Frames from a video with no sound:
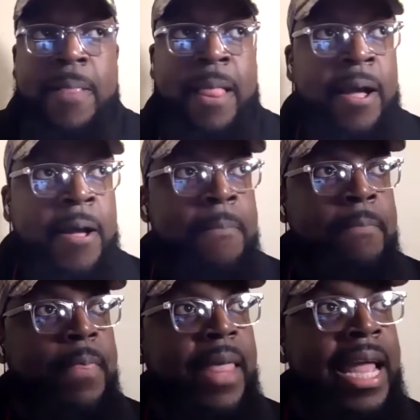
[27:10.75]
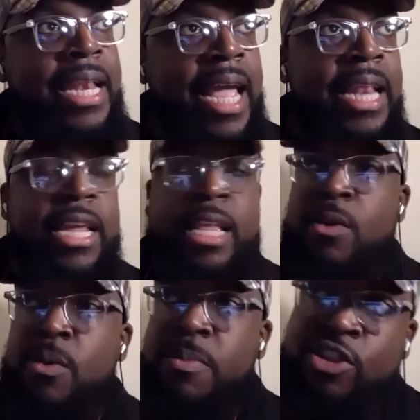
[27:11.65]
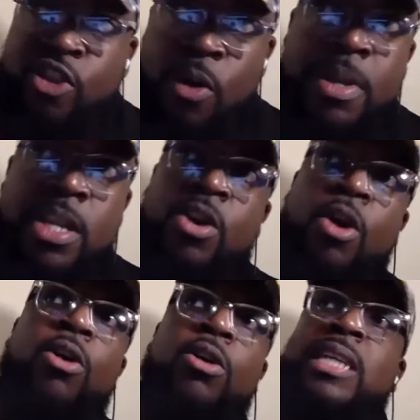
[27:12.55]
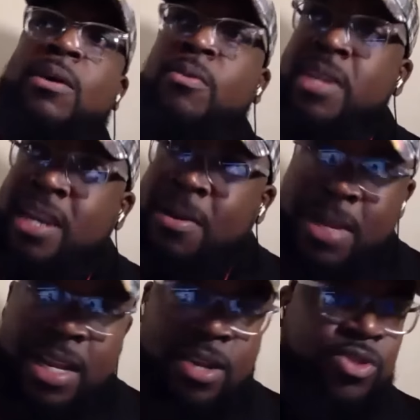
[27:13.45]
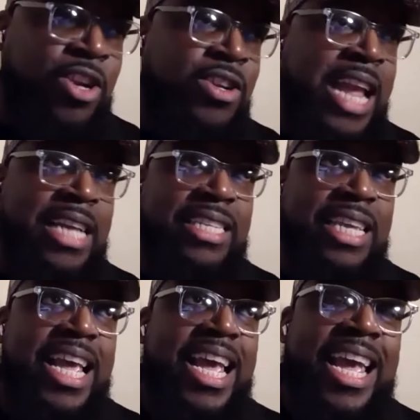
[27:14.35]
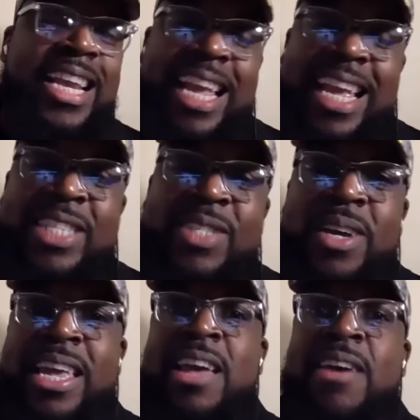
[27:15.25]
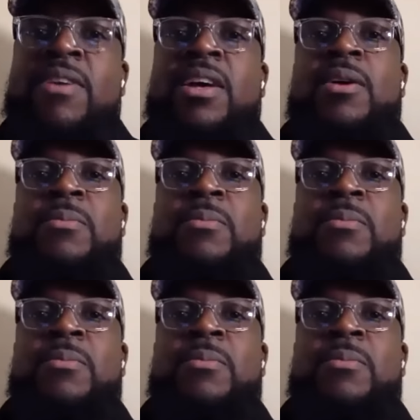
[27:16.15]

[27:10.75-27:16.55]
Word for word: um, and and and there would be so many calls that would be coming in on certain days, and, and guess what, Kev?